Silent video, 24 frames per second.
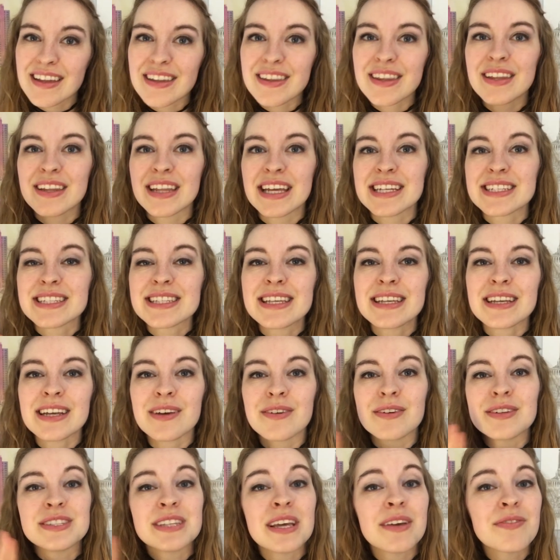The last thing I
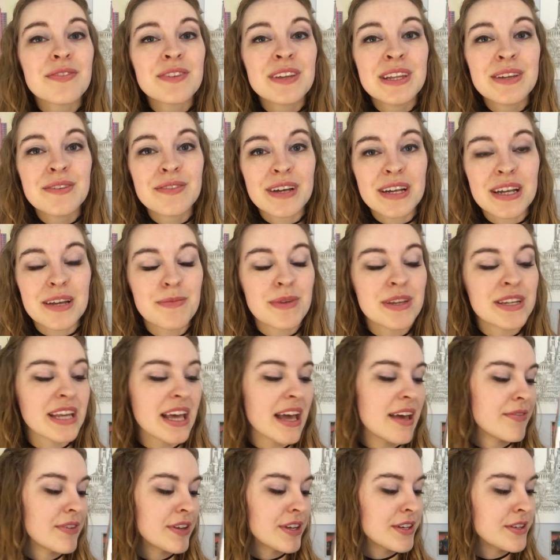would definitely recommend
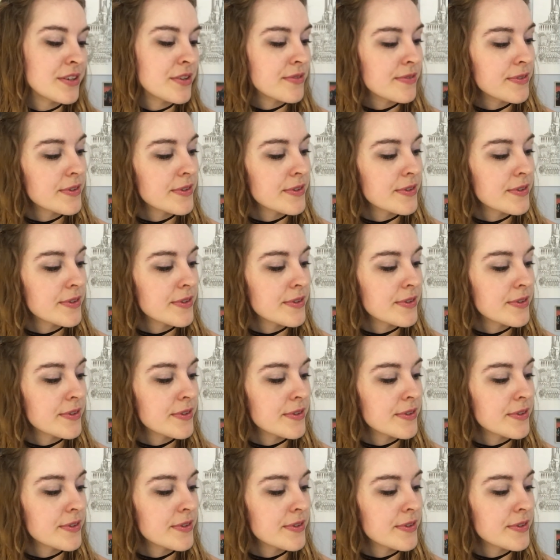having in your